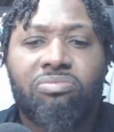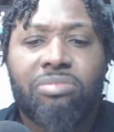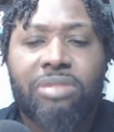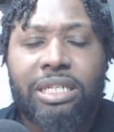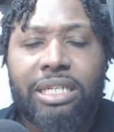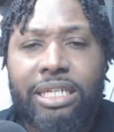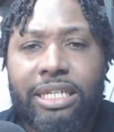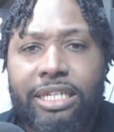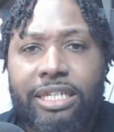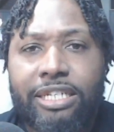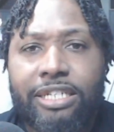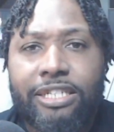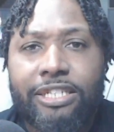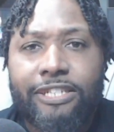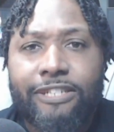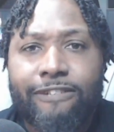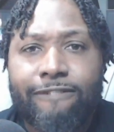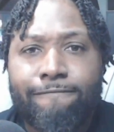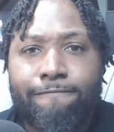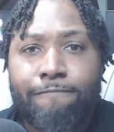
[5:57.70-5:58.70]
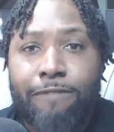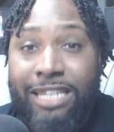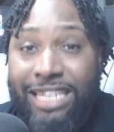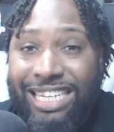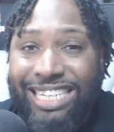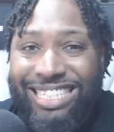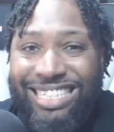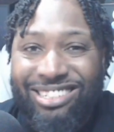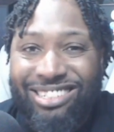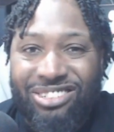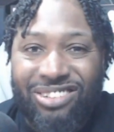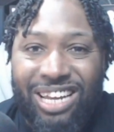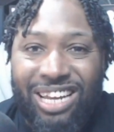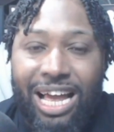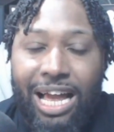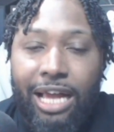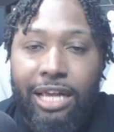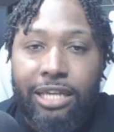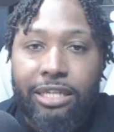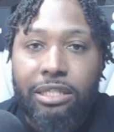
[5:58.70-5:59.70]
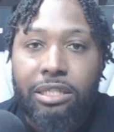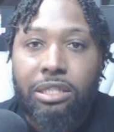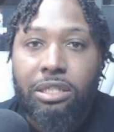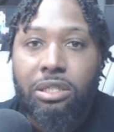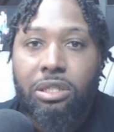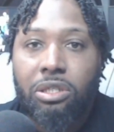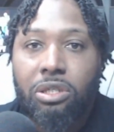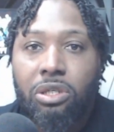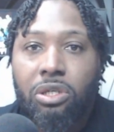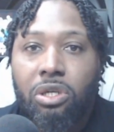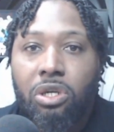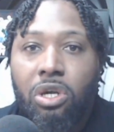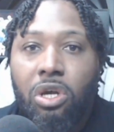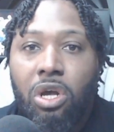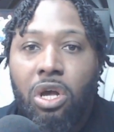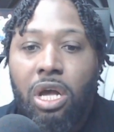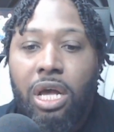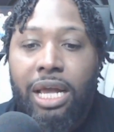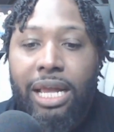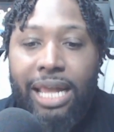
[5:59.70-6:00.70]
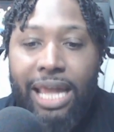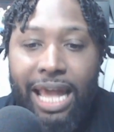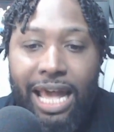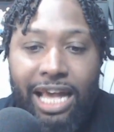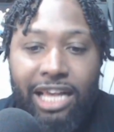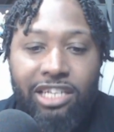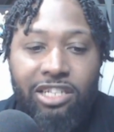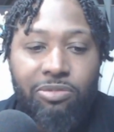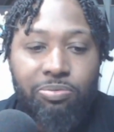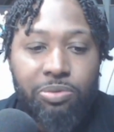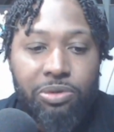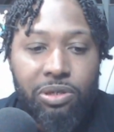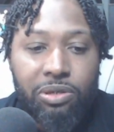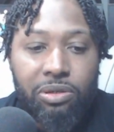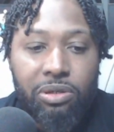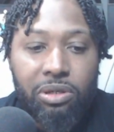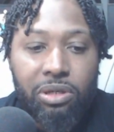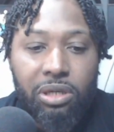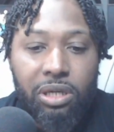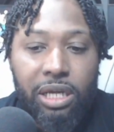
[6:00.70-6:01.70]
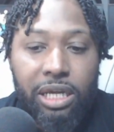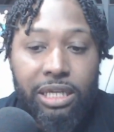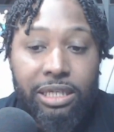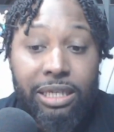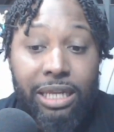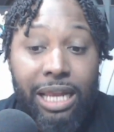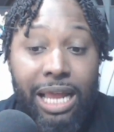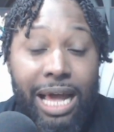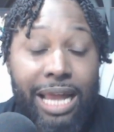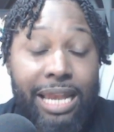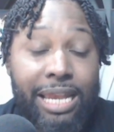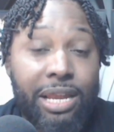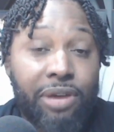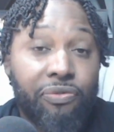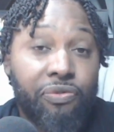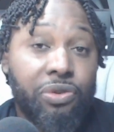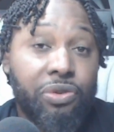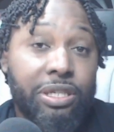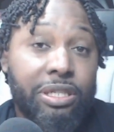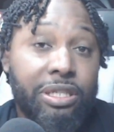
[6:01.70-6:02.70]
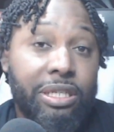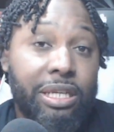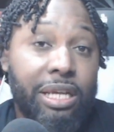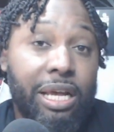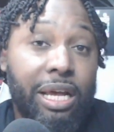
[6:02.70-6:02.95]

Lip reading: is decentralized. Kaspa is a lot different